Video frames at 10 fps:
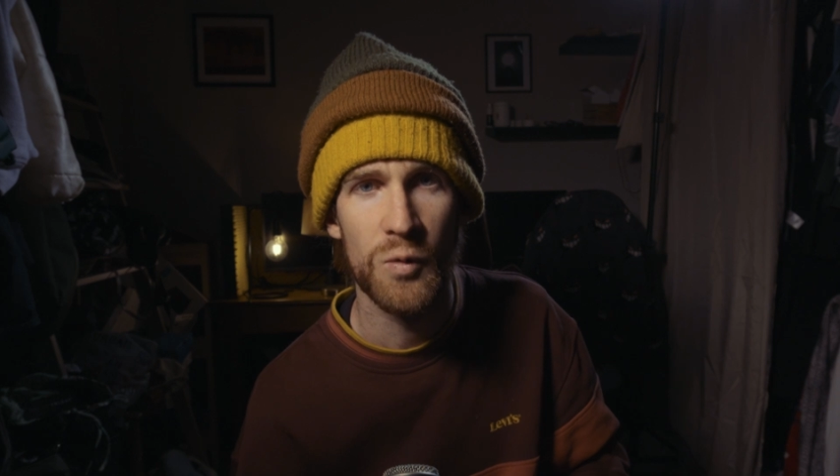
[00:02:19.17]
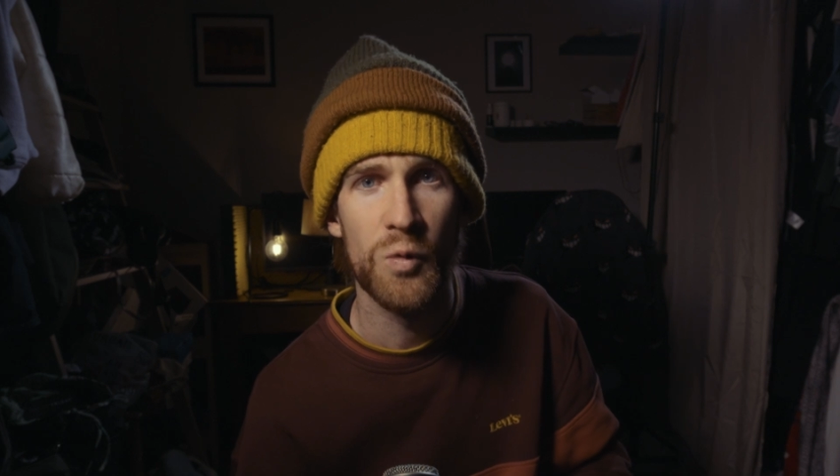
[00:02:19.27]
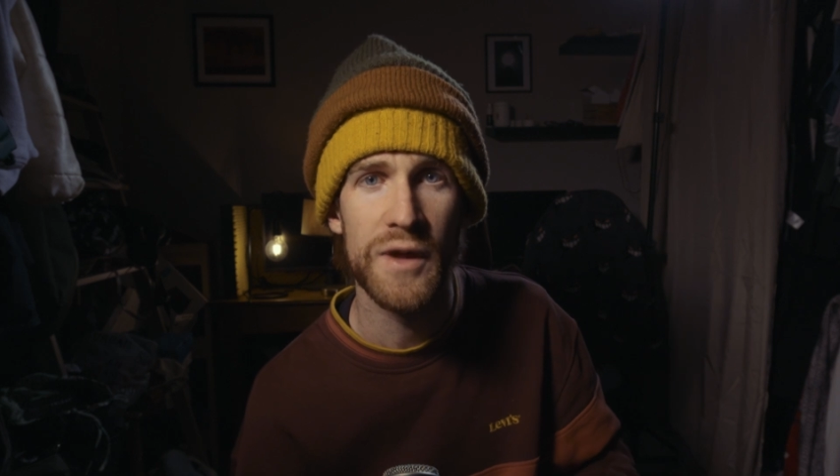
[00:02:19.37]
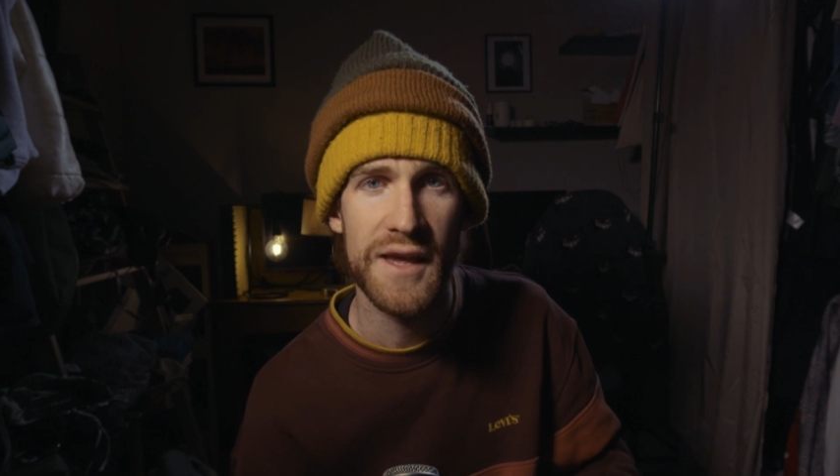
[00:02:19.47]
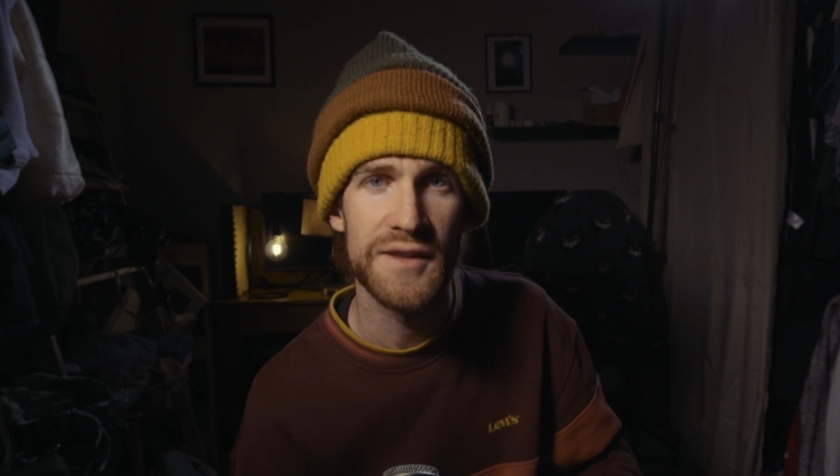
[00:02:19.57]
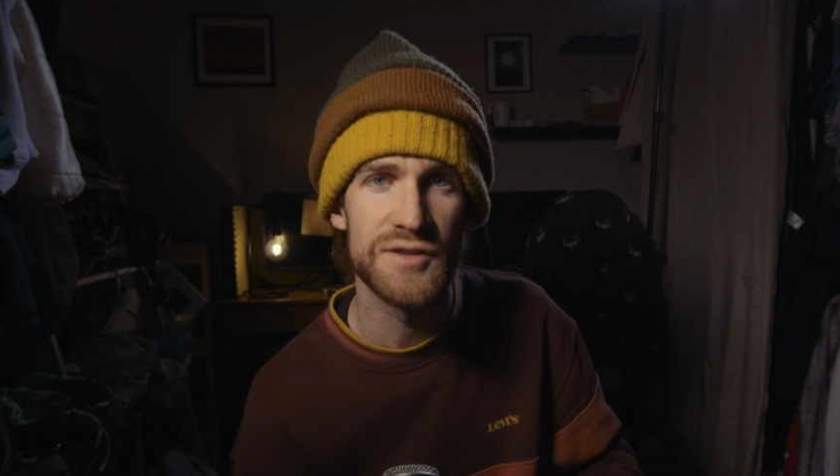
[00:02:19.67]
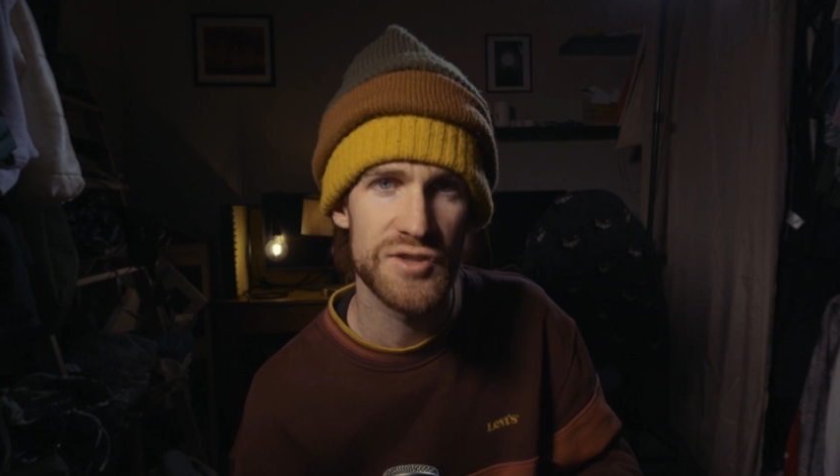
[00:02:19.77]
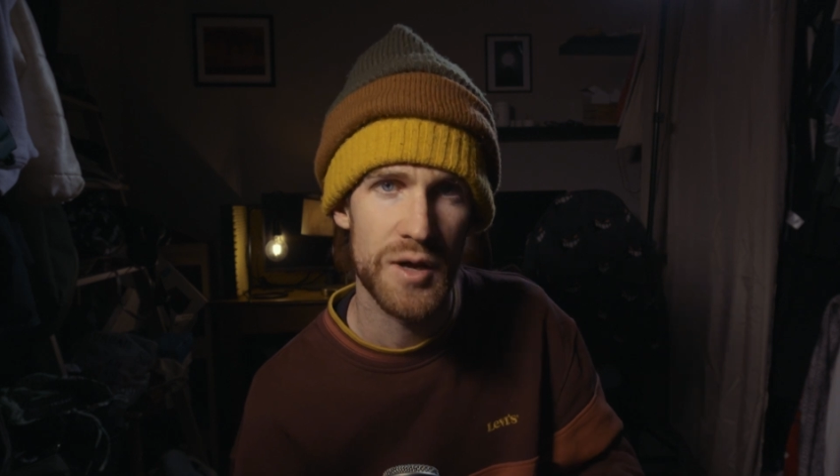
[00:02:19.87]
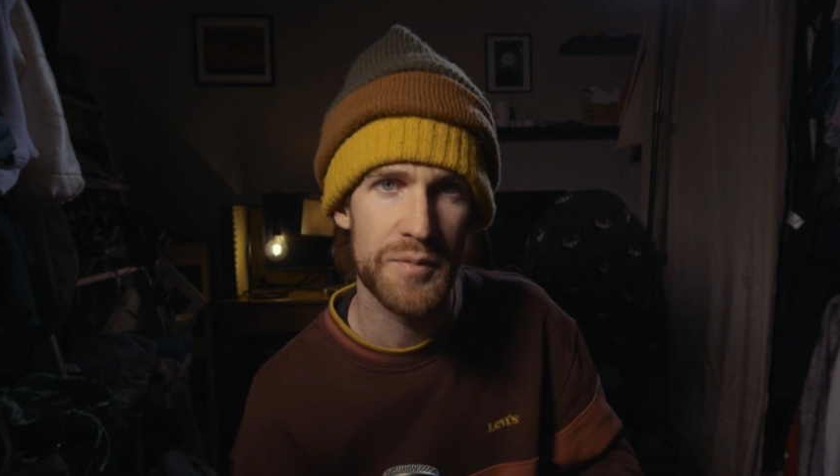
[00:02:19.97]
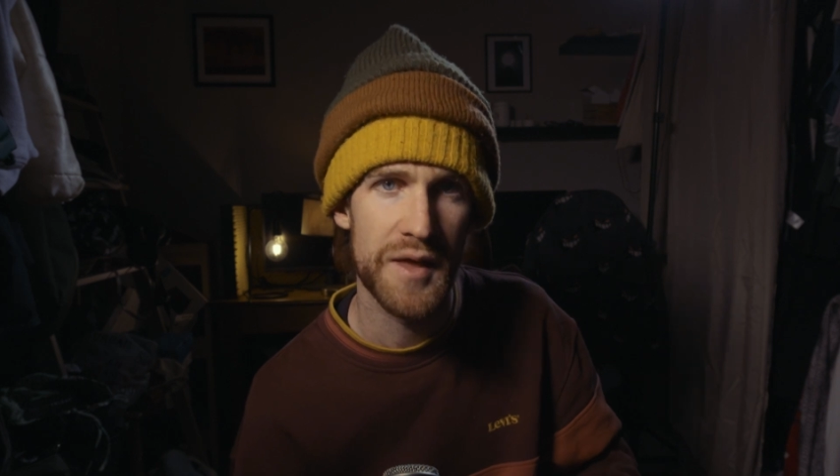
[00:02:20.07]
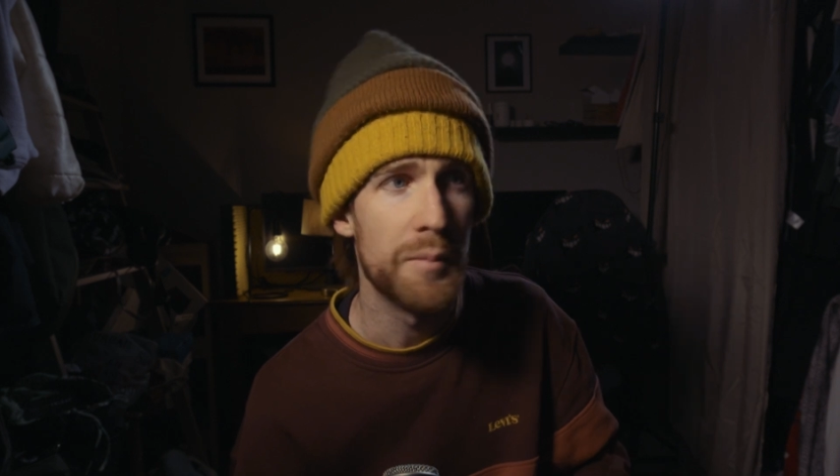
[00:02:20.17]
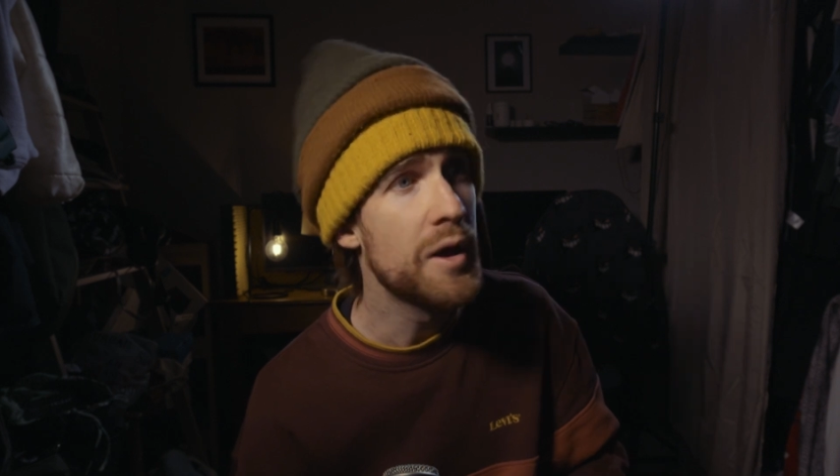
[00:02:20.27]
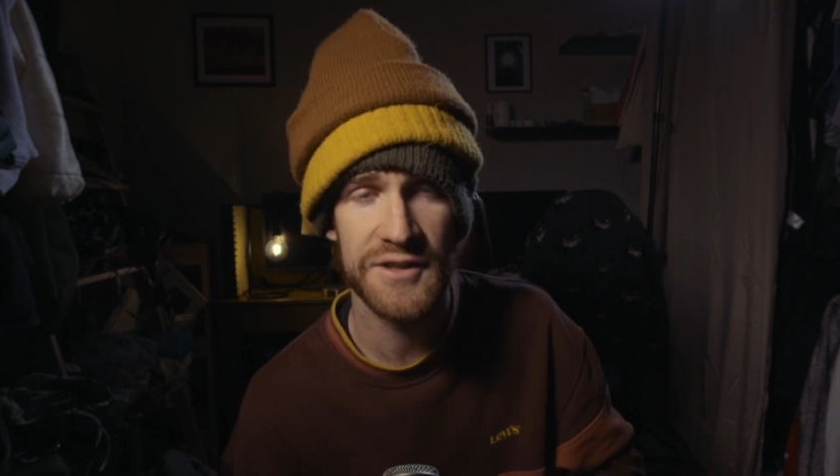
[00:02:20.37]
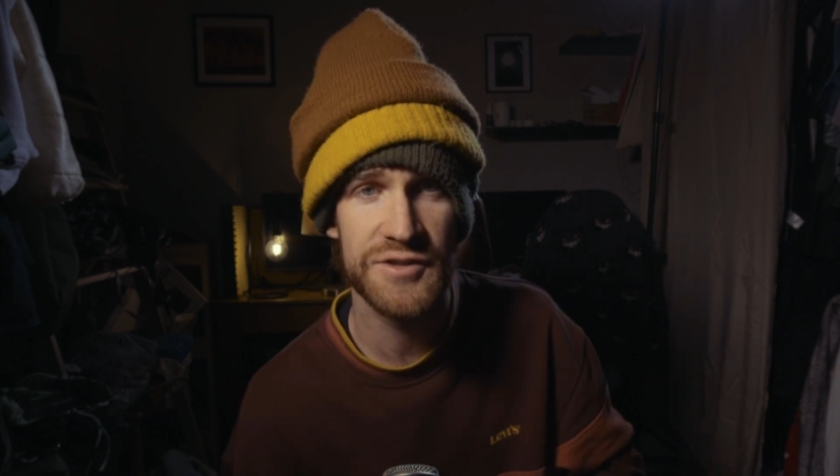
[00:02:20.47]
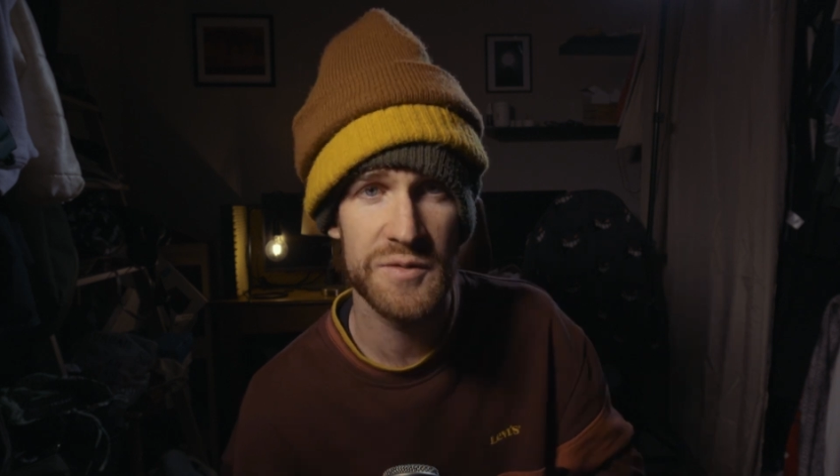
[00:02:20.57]
We can stop them.
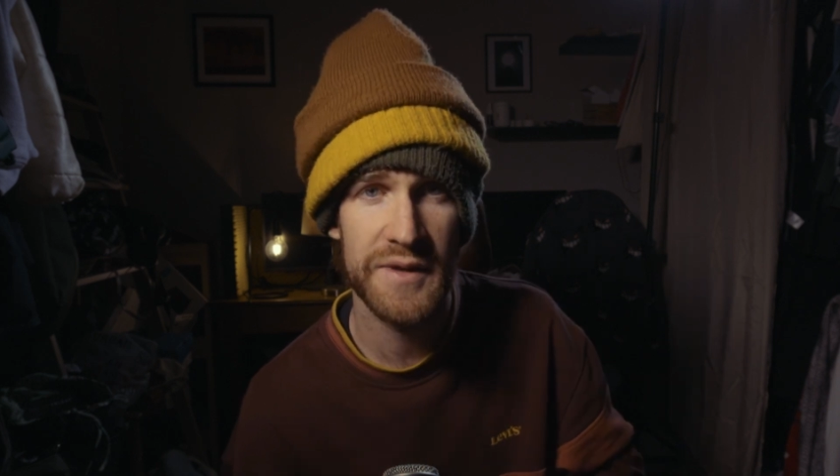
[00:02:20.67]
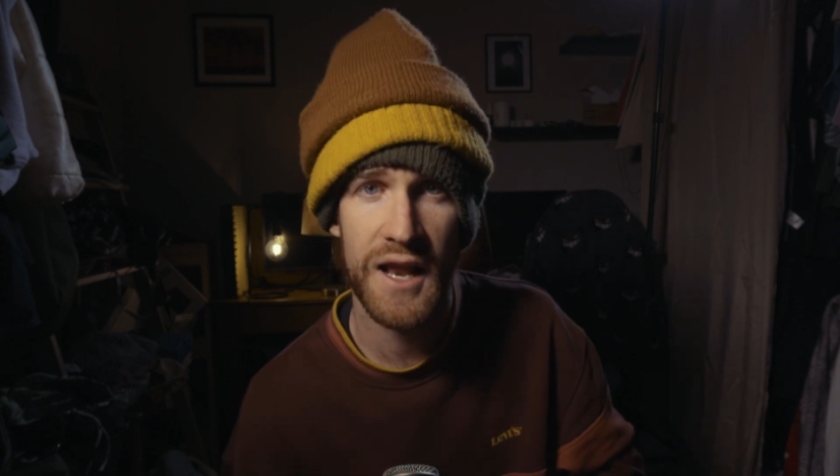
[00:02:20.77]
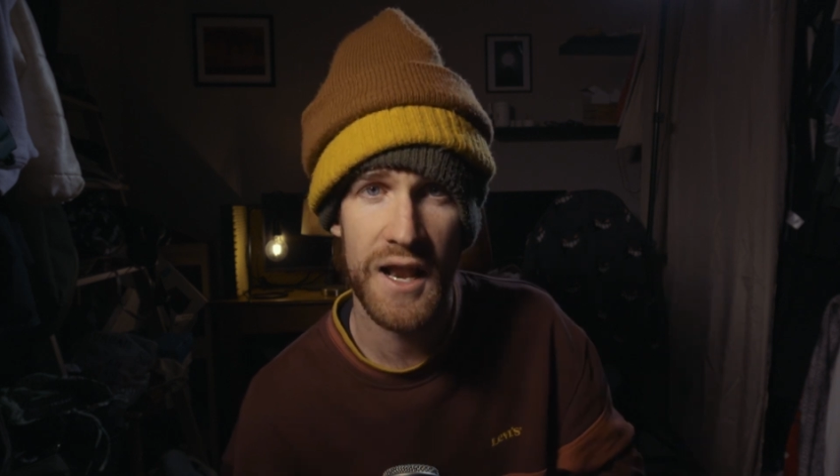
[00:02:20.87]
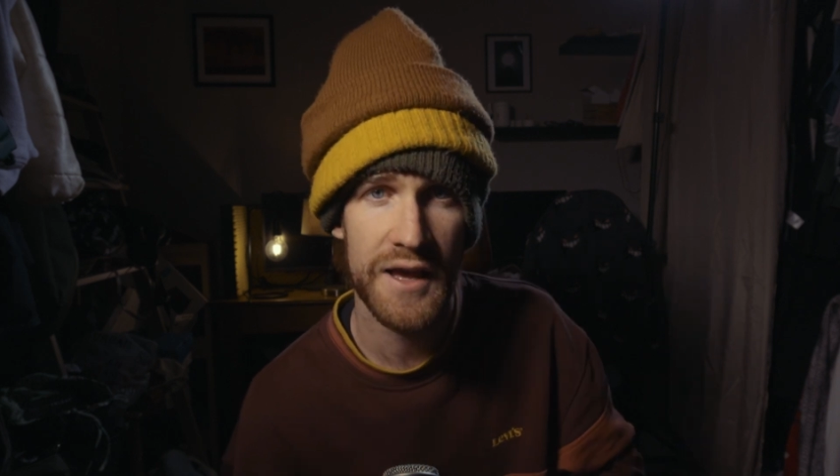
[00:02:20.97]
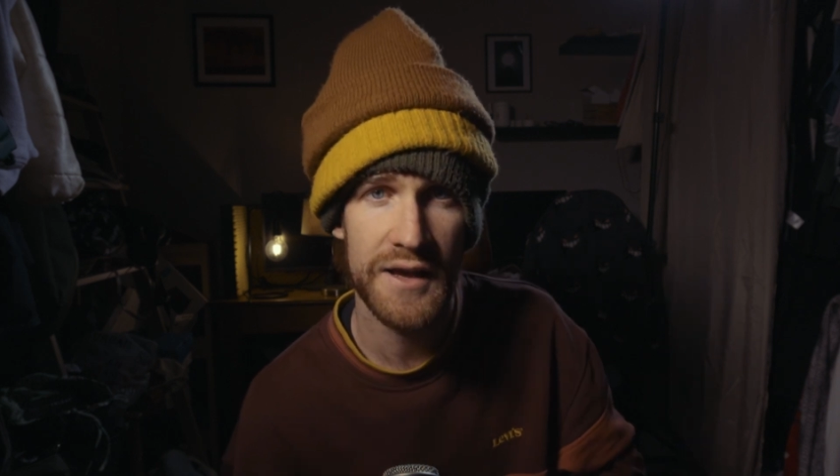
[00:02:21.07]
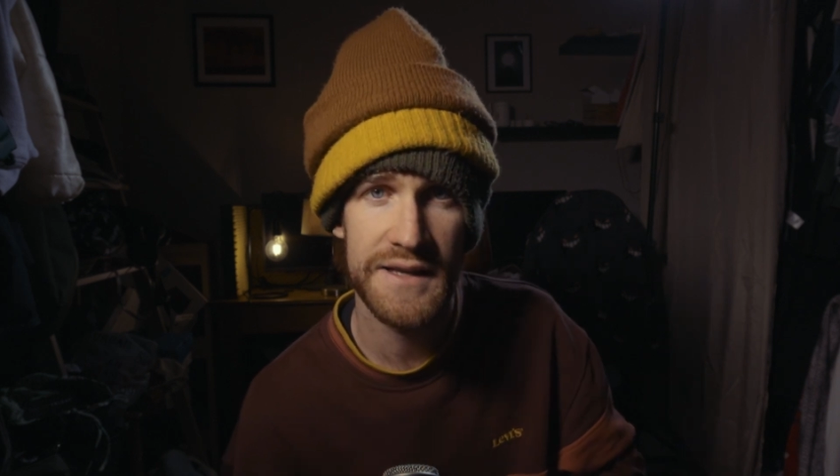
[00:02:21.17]
And to be clear,